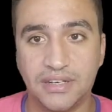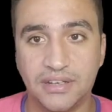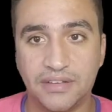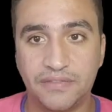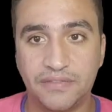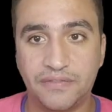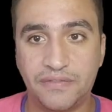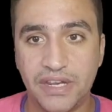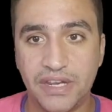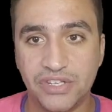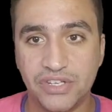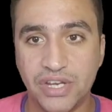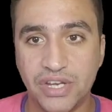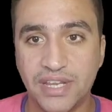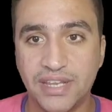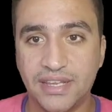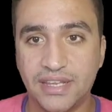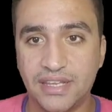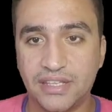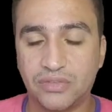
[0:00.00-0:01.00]

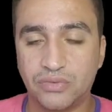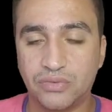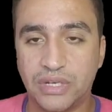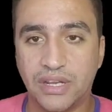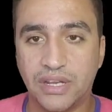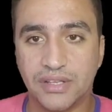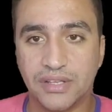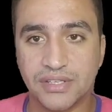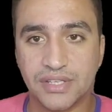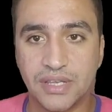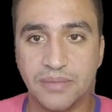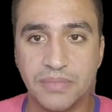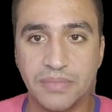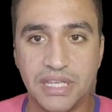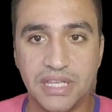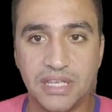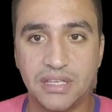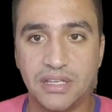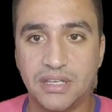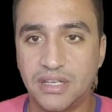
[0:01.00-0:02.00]
finishing, it will ask
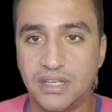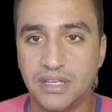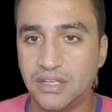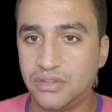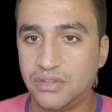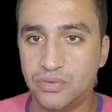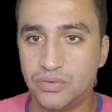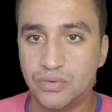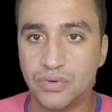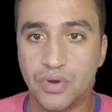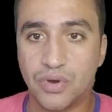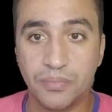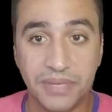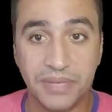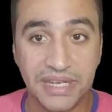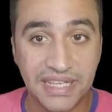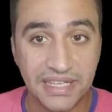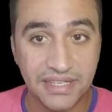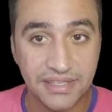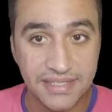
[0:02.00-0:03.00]
me to
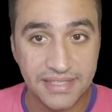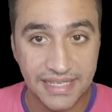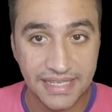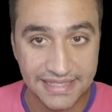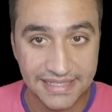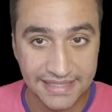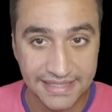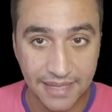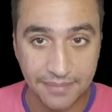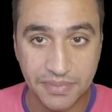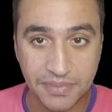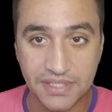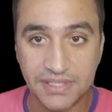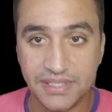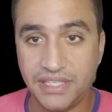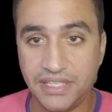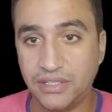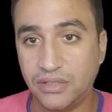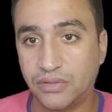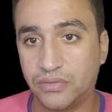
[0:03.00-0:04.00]
complete the steps
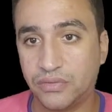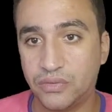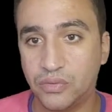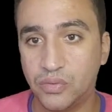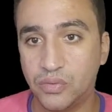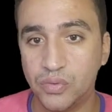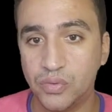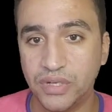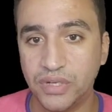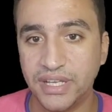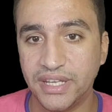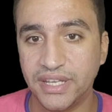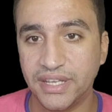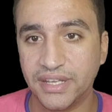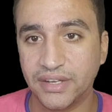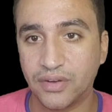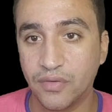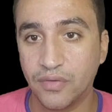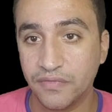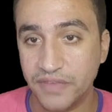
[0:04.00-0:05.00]
needed to
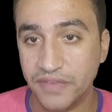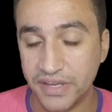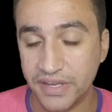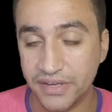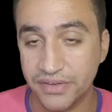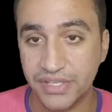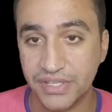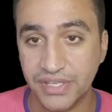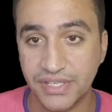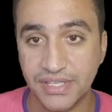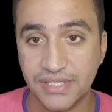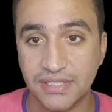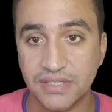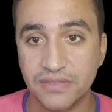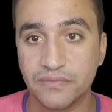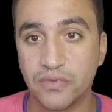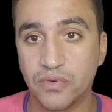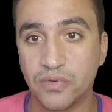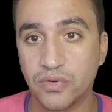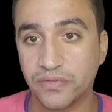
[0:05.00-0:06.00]
configure the system
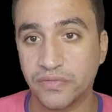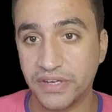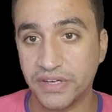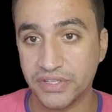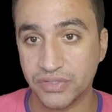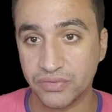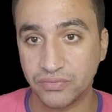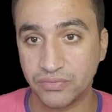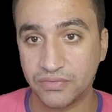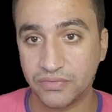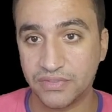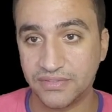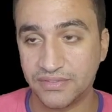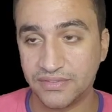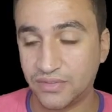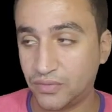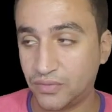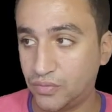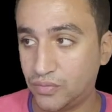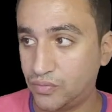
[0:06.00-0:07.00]
for first
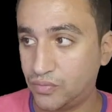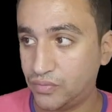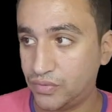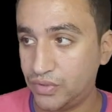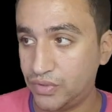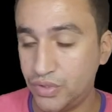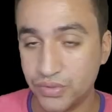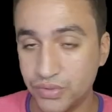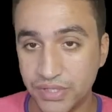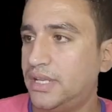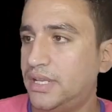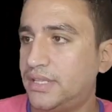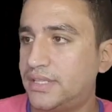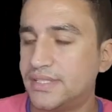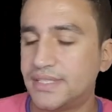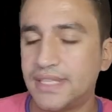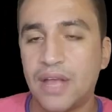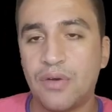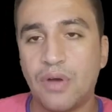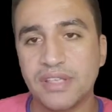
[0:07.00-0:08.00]
use. It is
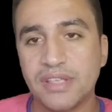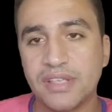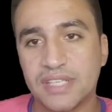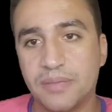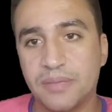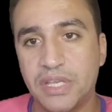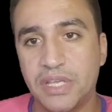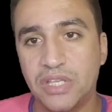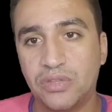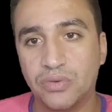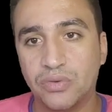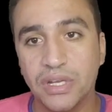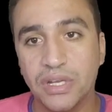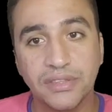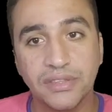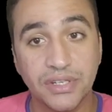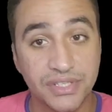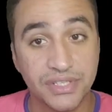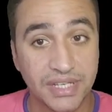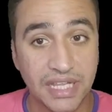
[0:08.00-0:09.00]
now asking me to
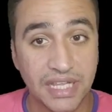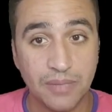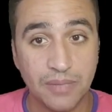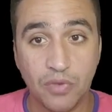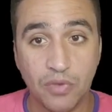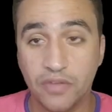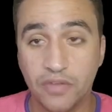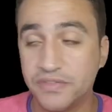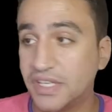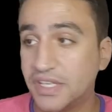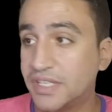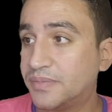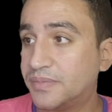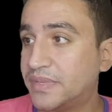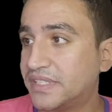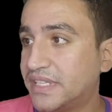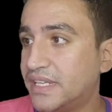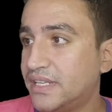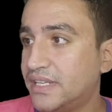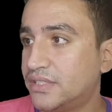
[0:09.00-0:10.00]
enter the name of this
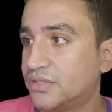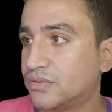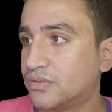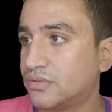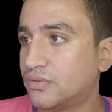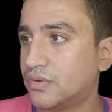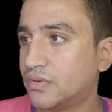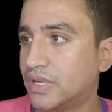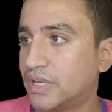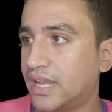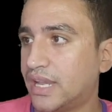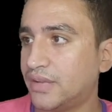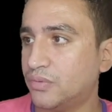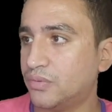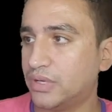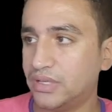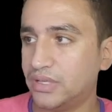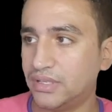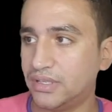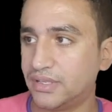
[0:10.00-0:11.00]
PC, so I
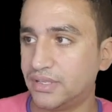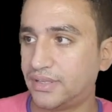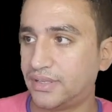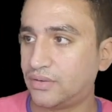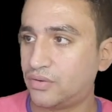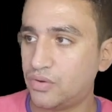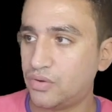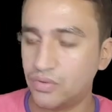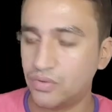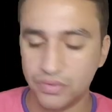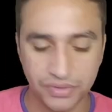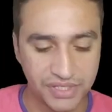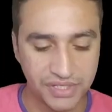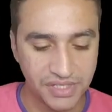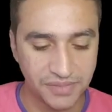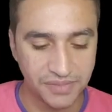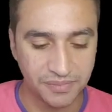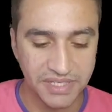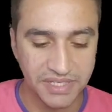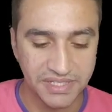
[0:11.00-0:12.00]
will call
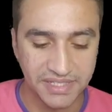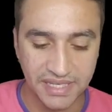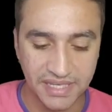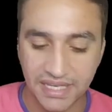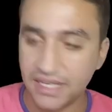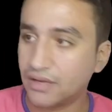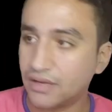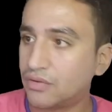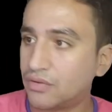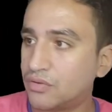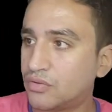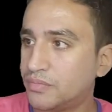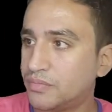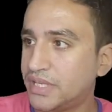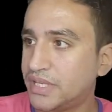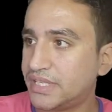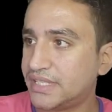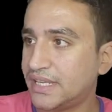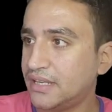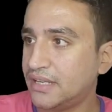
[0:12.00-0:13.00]
this PC home
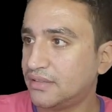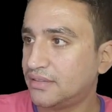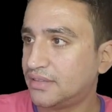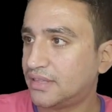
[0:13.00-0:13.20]
PC.